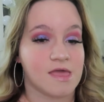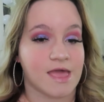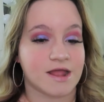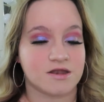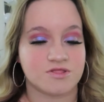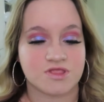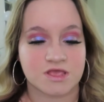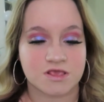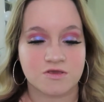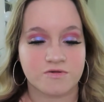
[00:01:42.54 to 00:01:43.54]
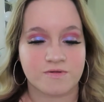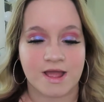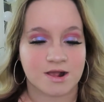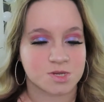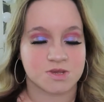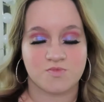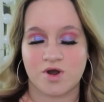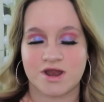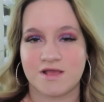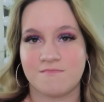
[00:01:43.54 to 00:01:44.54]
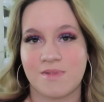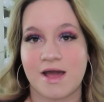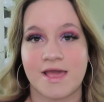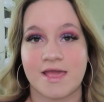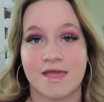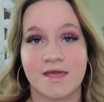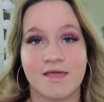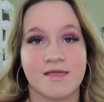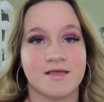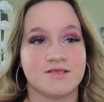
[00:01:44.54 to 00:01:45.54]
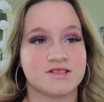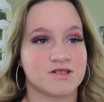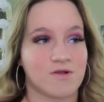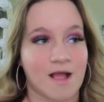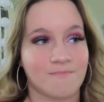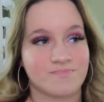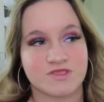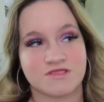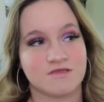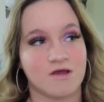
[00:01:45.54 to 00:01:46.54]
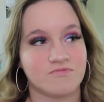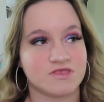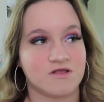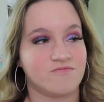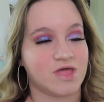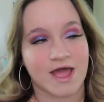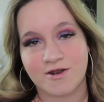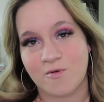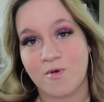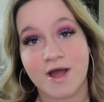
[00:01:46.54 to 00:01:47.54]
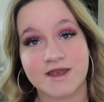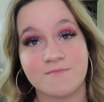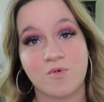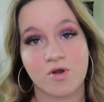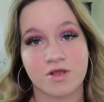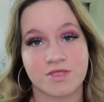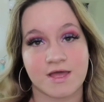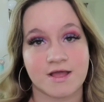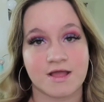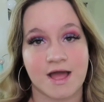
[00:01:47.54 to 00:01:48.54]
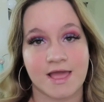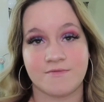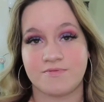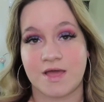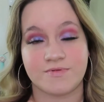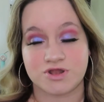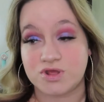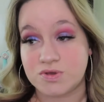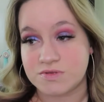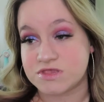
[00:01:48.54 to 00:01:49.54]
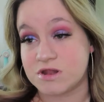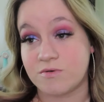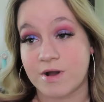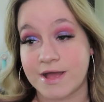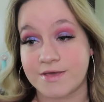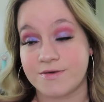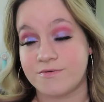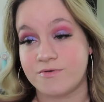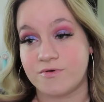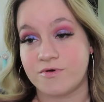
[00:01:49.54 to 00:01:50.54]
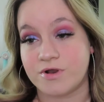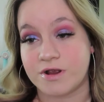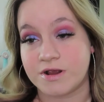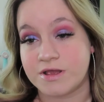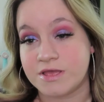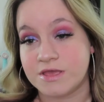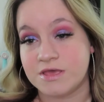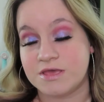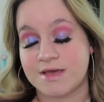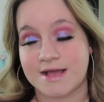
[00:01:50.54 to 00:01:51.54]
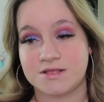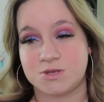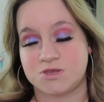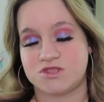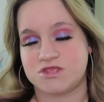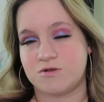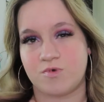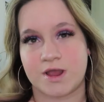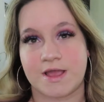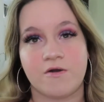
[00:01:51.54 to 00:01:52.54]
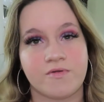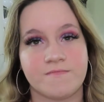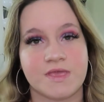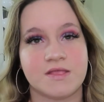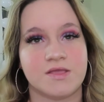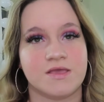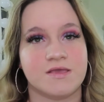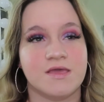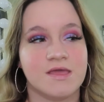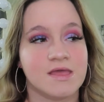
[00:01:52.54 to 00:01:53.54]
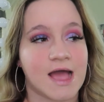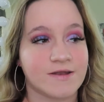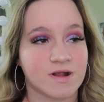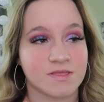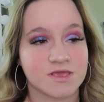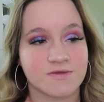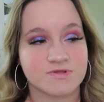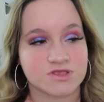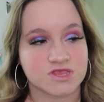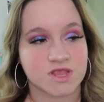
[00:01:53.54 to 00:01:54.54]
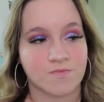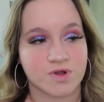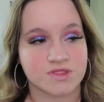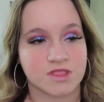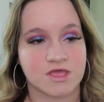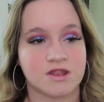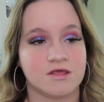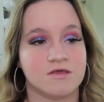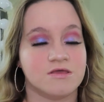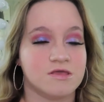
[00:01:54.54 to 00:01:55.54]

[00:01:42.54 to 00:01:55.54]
and thank you for actually wanting my scraps of stuff that I don't want anymore that I haven't used in a while or I just didn't work out for me. Like I'd rather give it to someone than